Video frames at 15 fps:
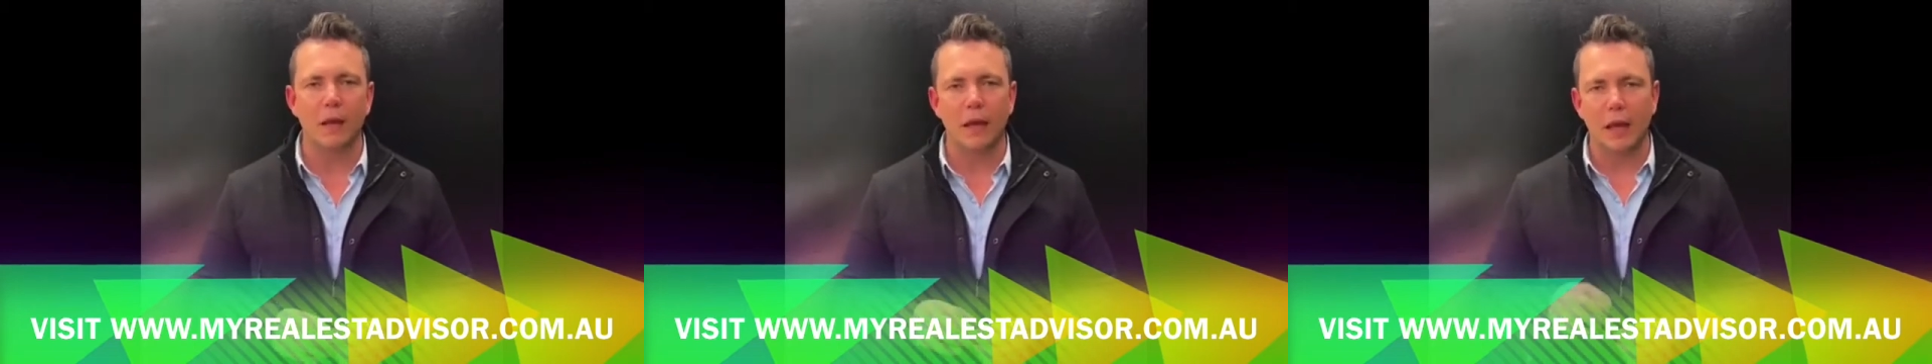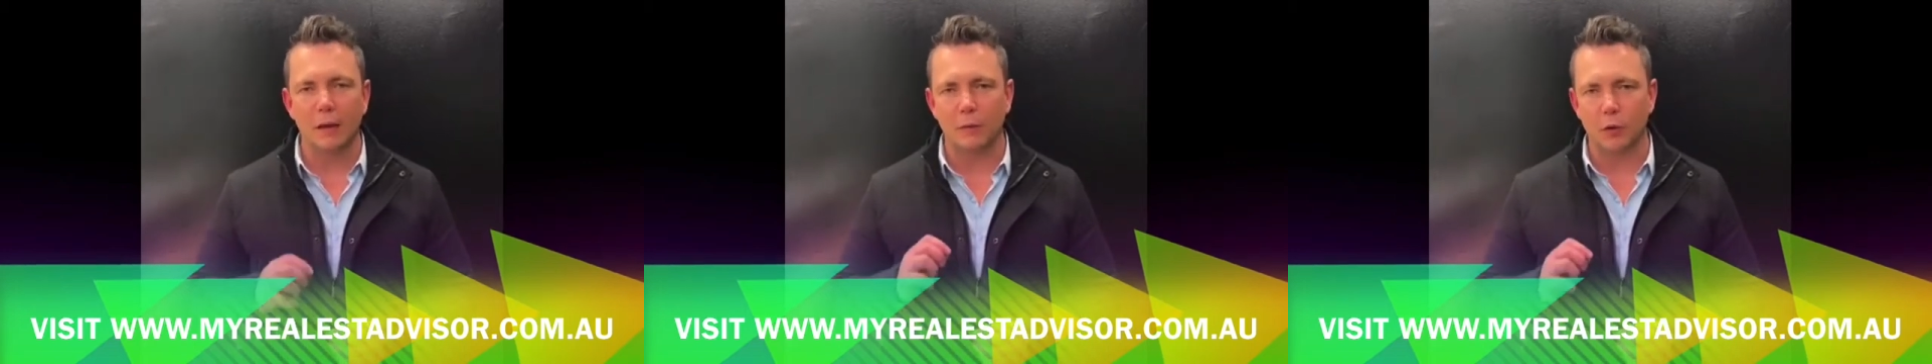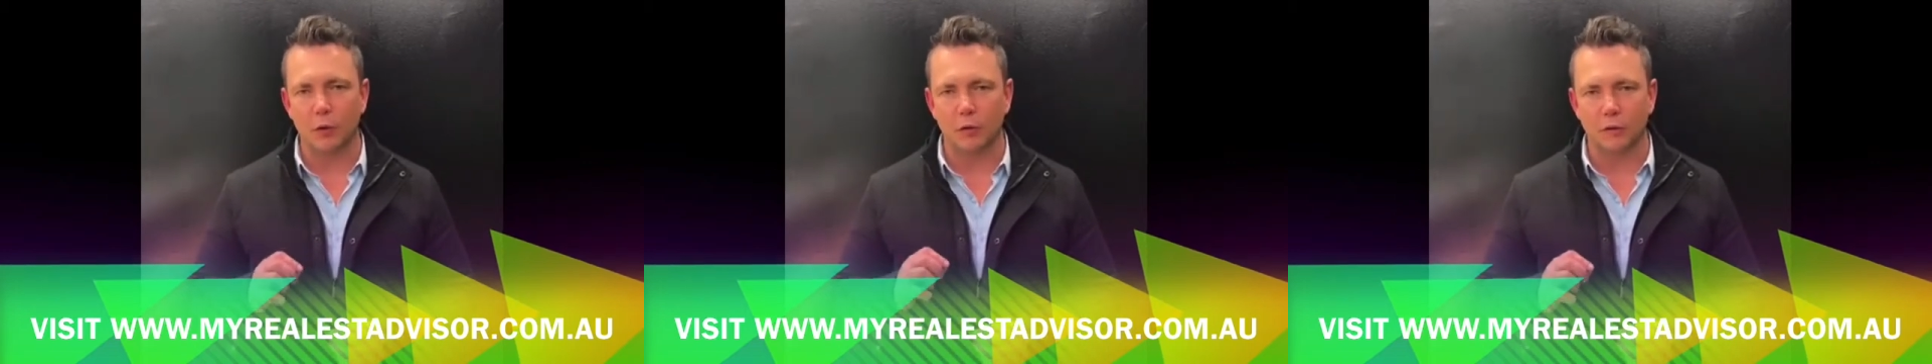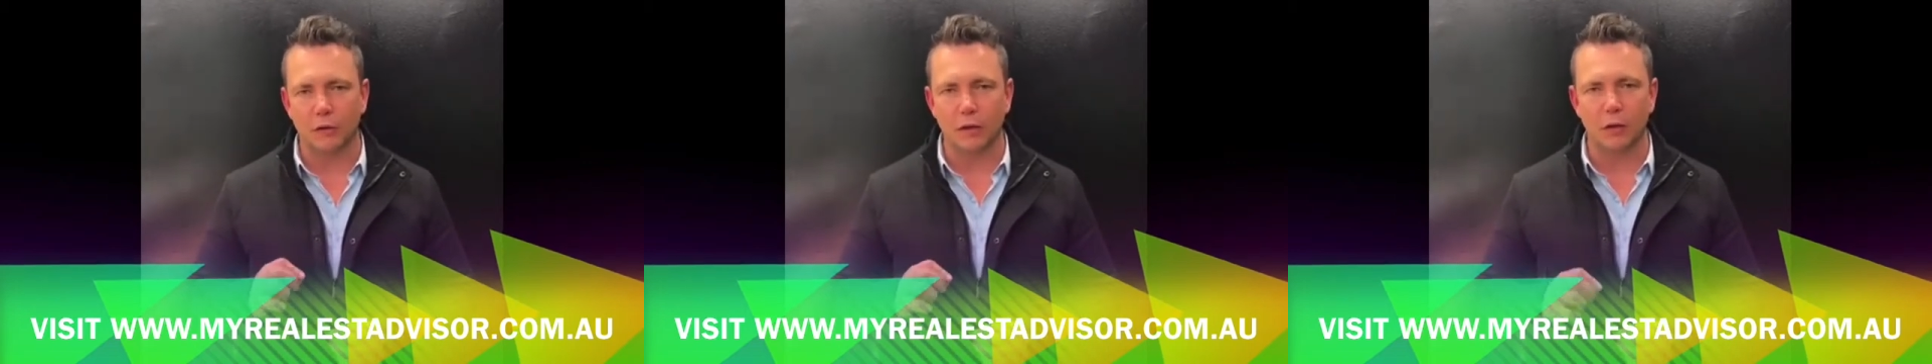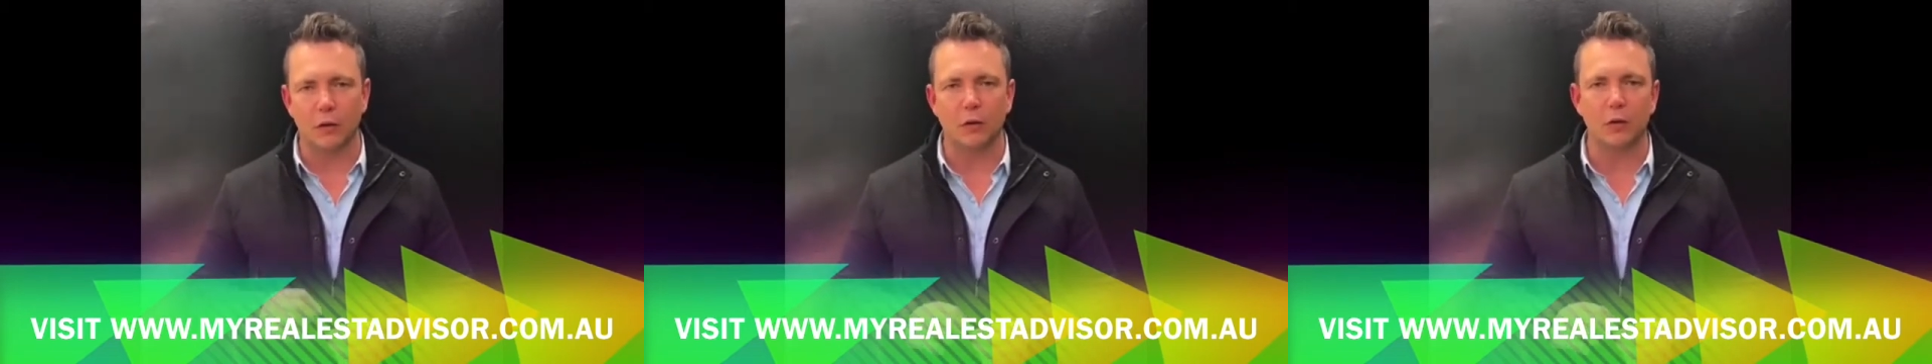if you're a
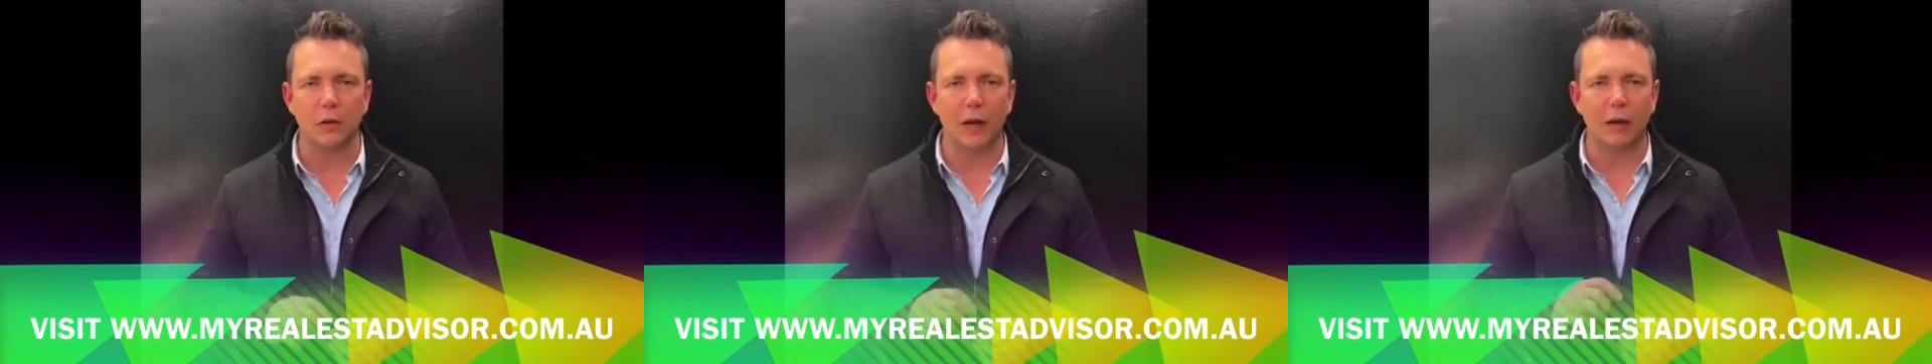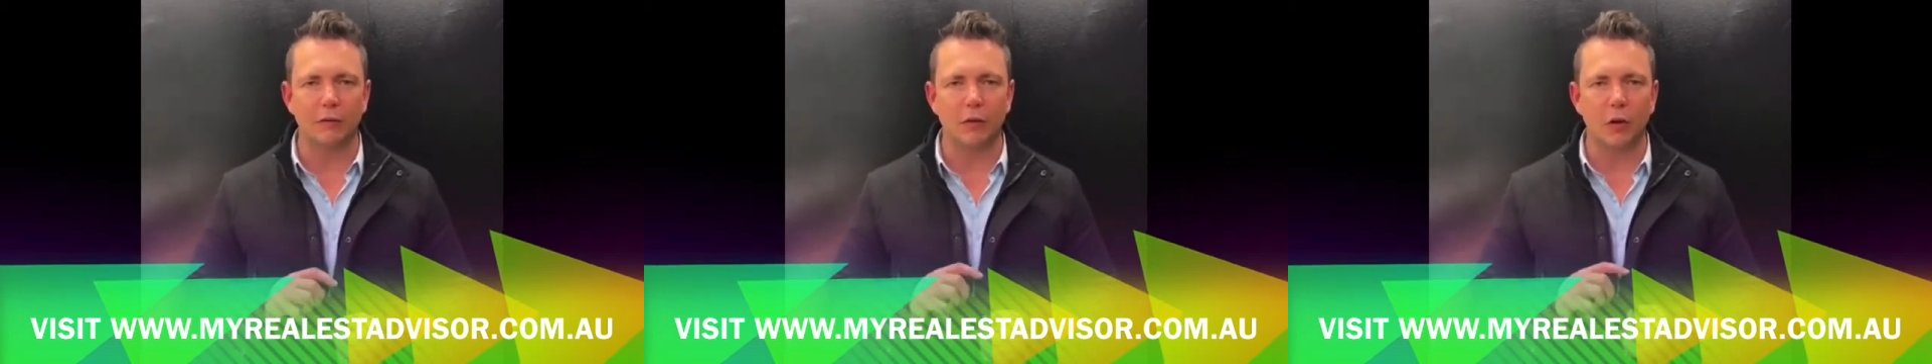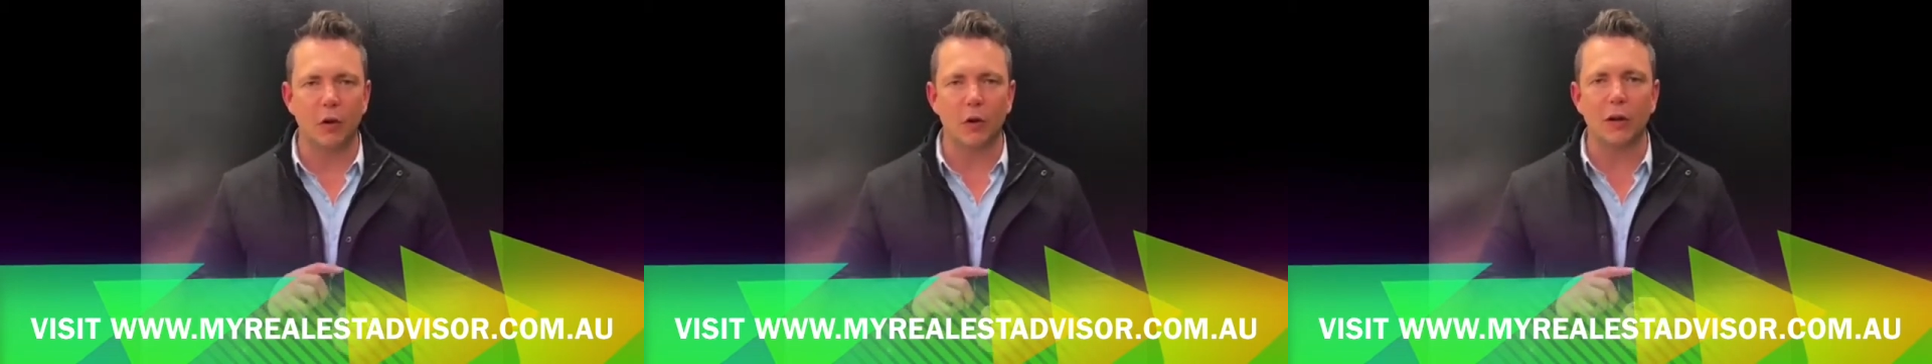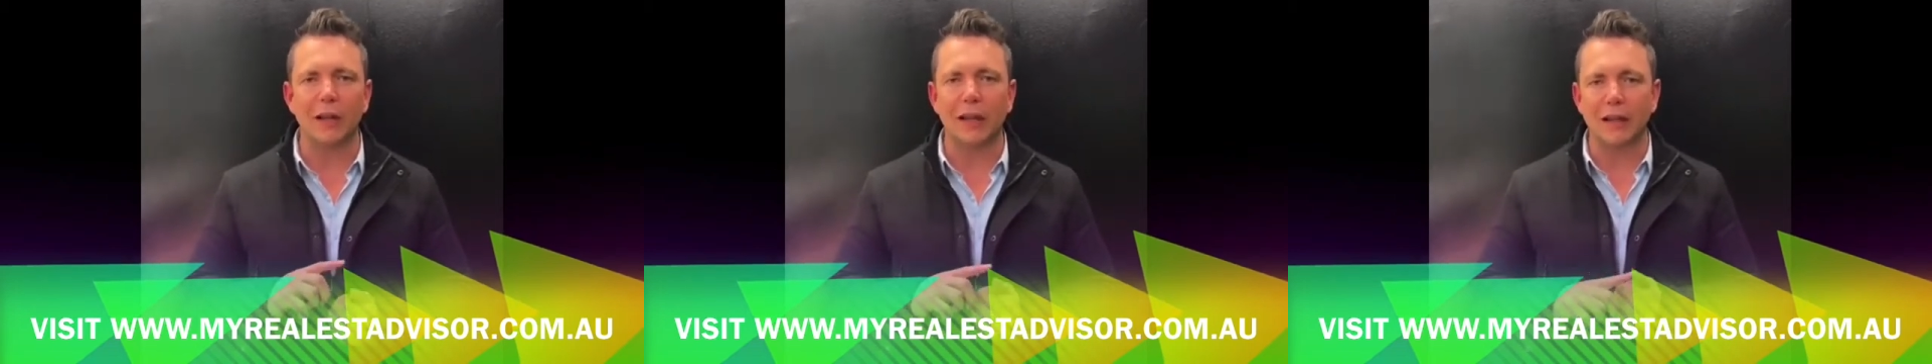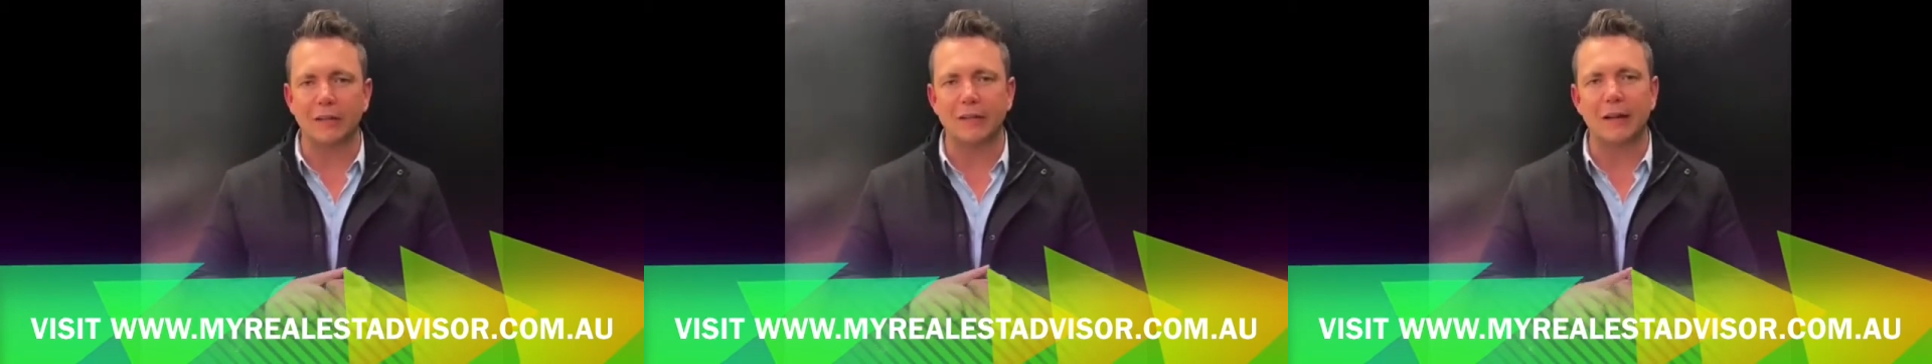single, you have to earn
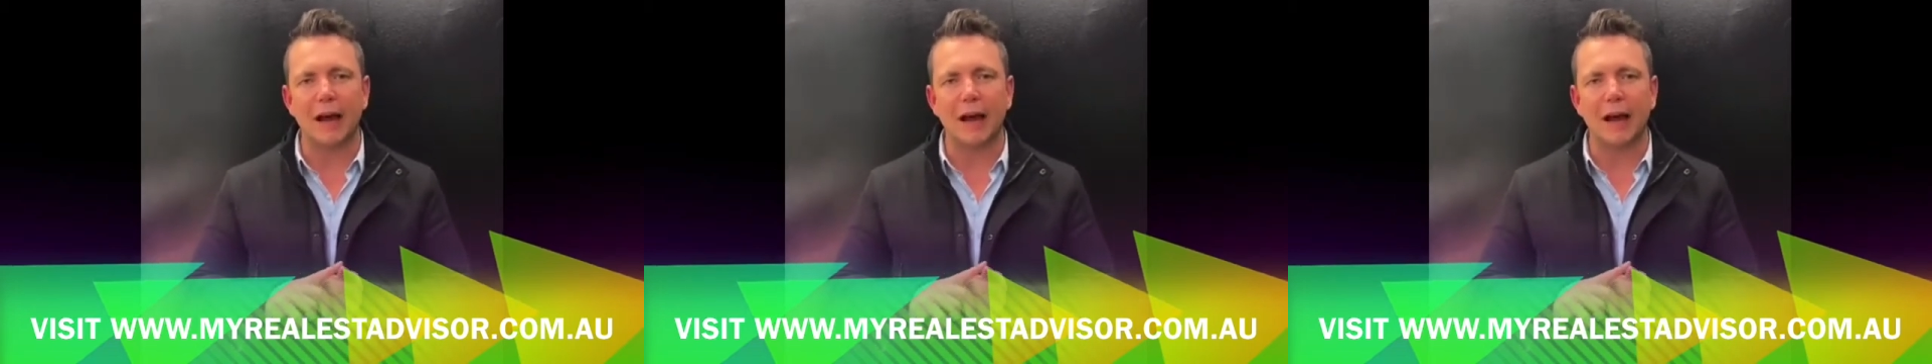less than